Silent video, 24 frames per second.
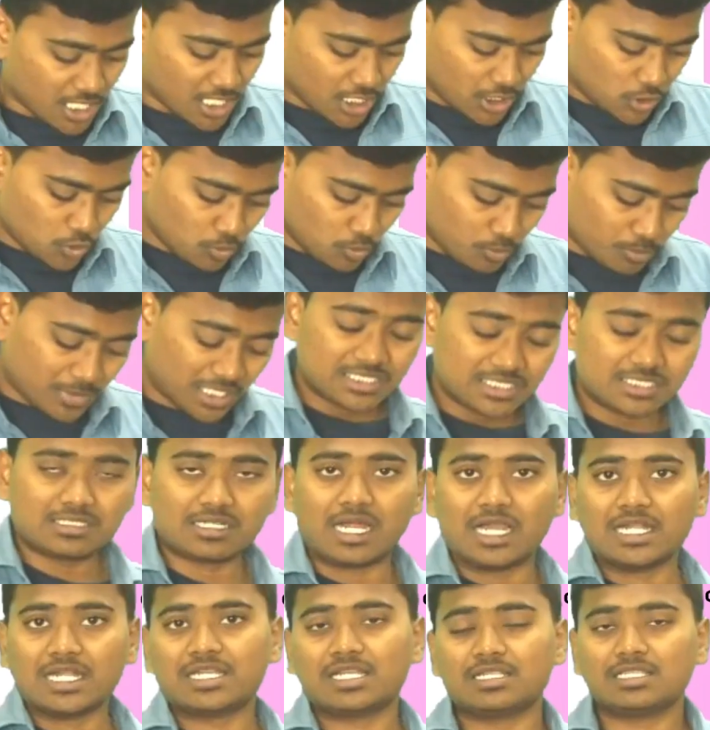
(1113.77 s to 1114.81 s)
You must
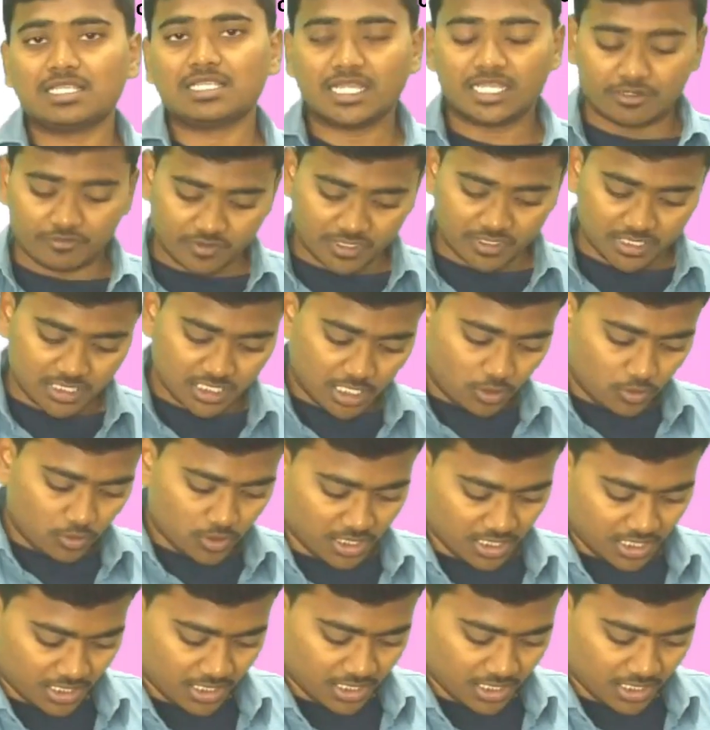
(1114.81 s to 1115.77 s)
attend the inventory counting.